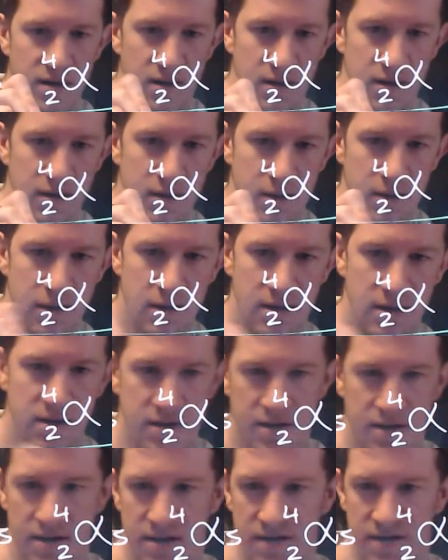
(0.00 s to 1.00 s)

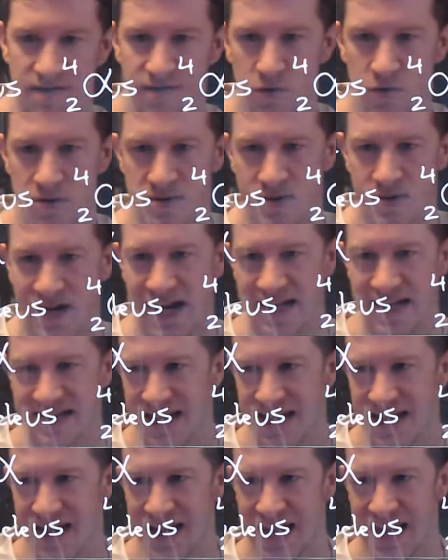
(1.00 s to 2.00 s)
the 4s will
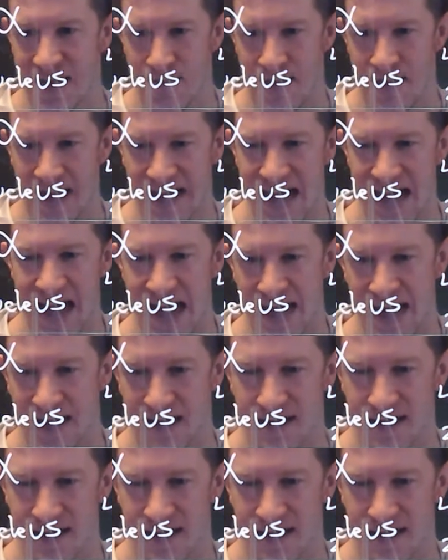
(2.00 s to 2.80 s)
cancel out, I get back A.